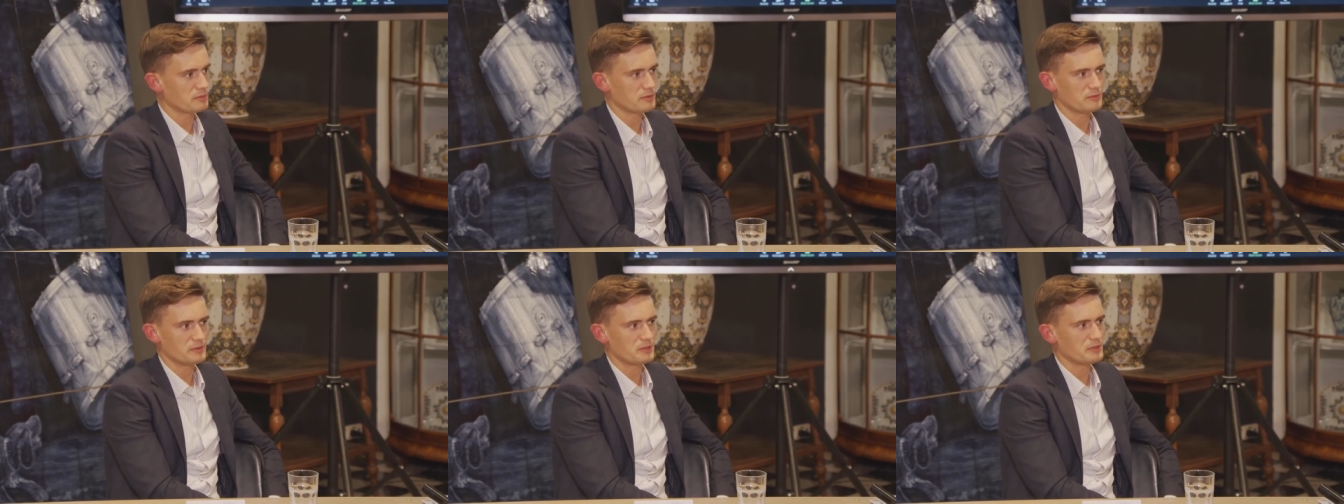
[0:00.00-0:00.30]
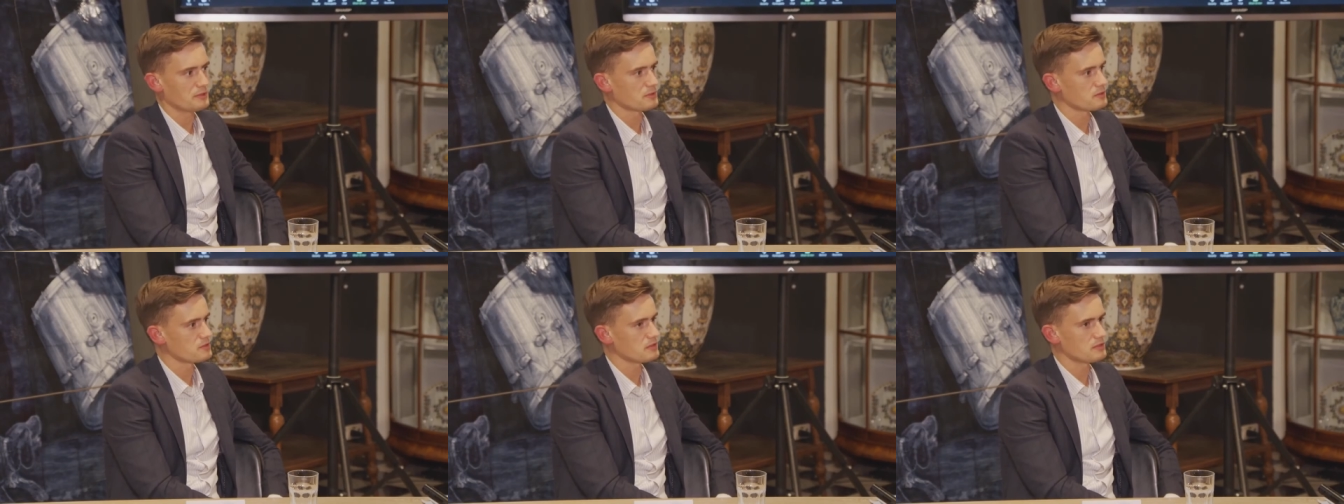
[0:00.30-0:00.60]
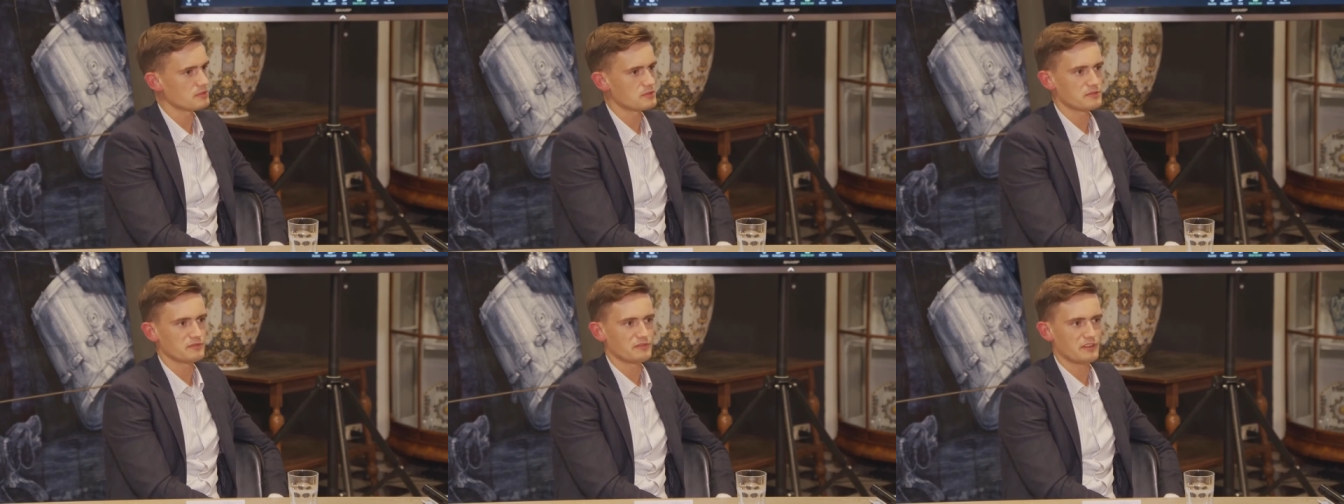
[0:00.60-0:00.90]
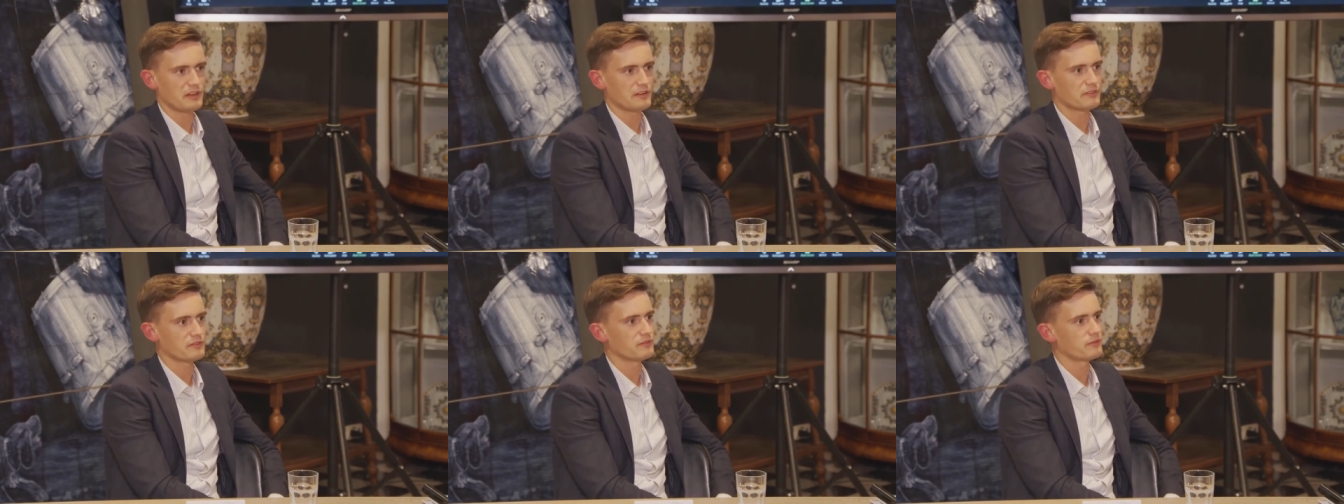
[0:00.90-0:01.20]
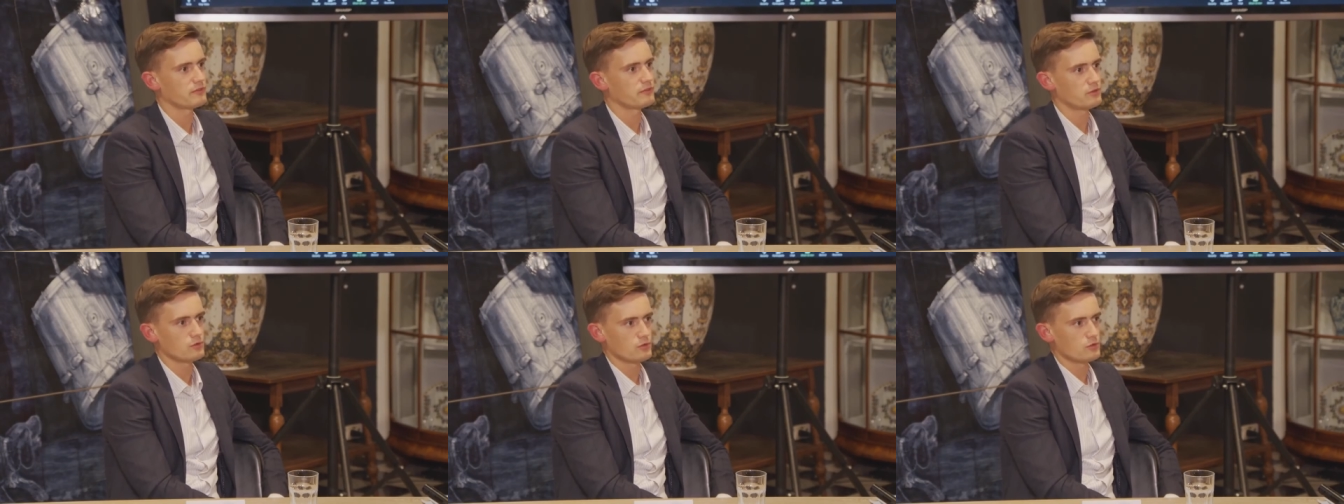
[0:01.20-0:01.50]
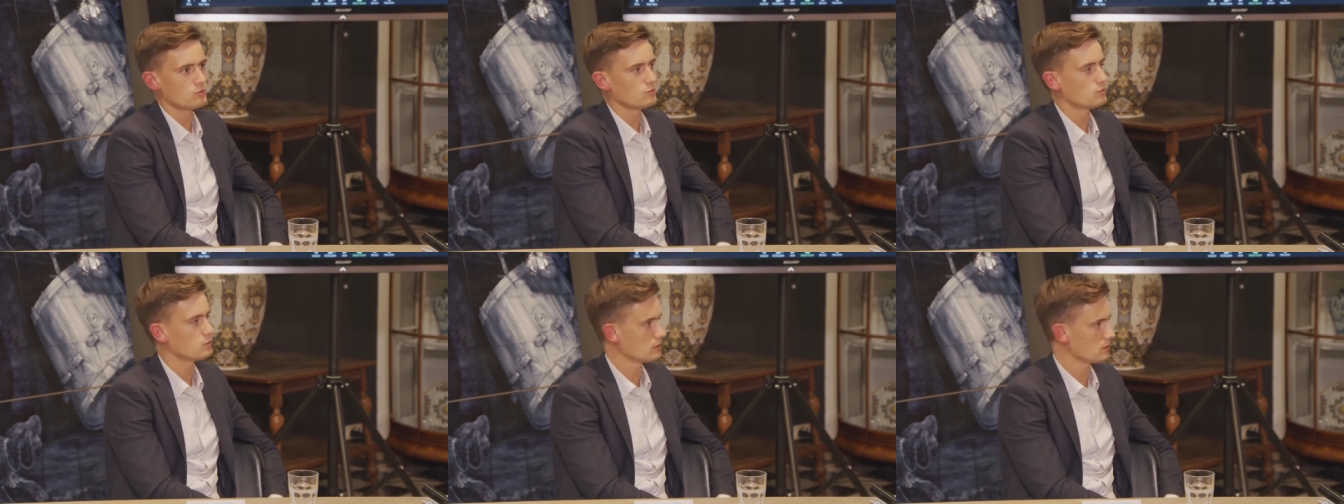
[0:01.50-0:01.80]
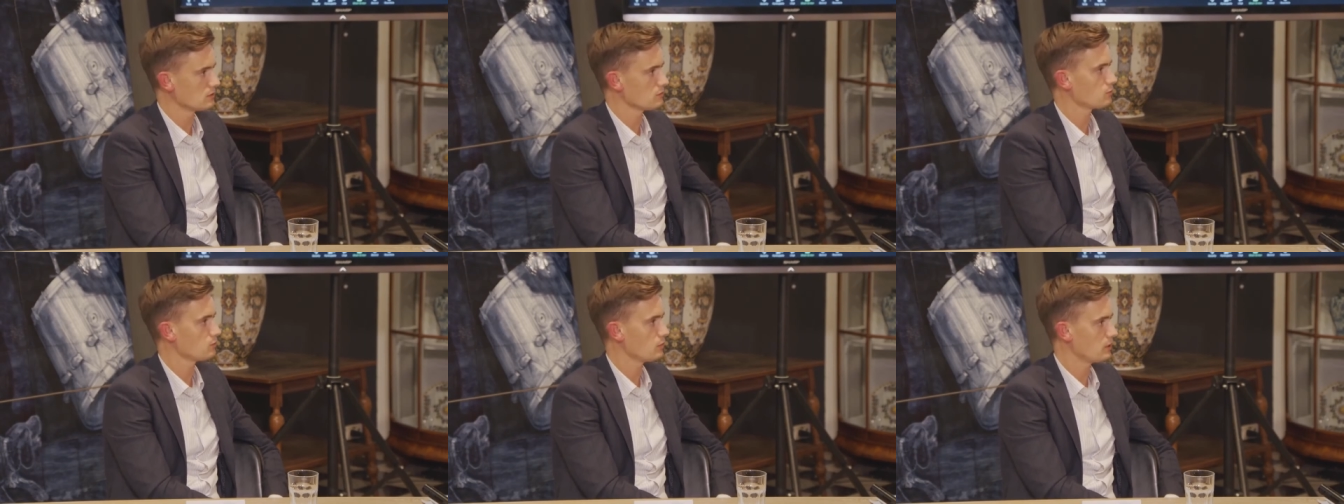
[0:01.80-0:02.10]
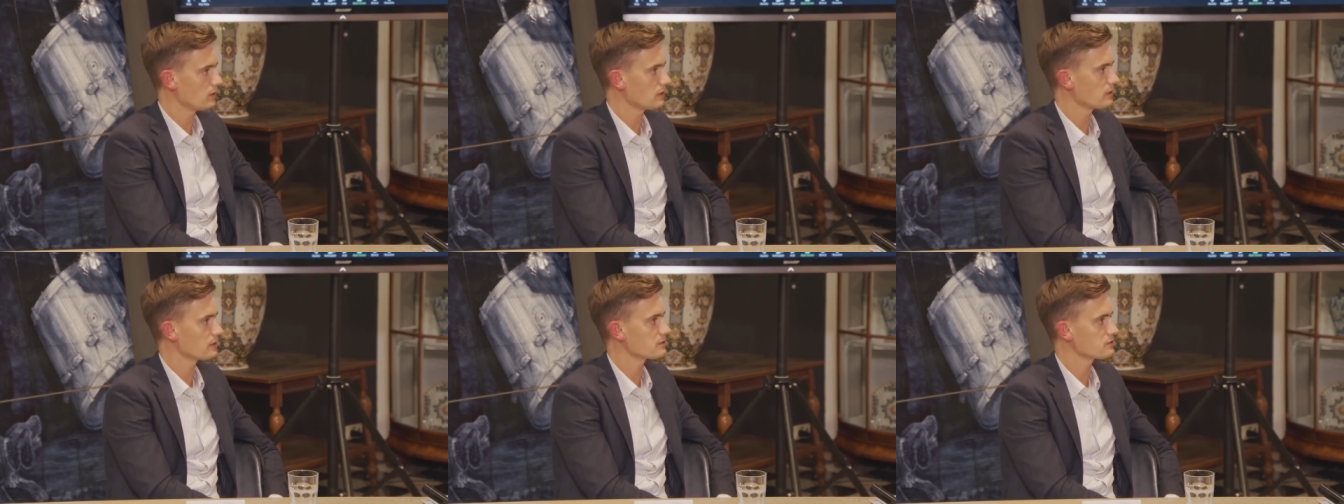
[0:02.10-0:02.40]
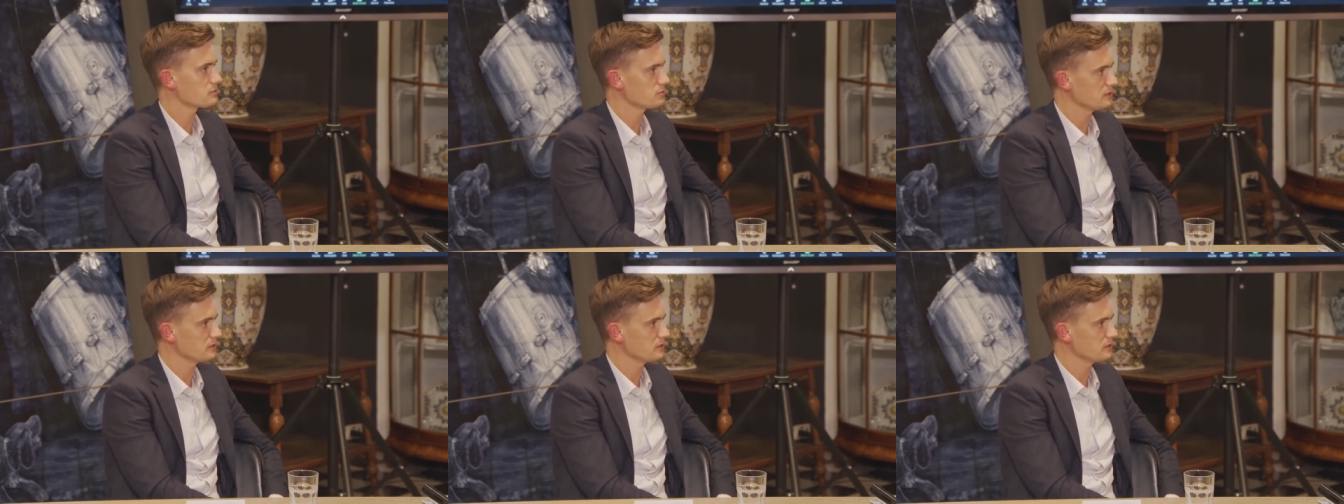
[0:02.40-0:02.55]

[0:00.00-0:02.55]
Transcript: but we also survived two world wars.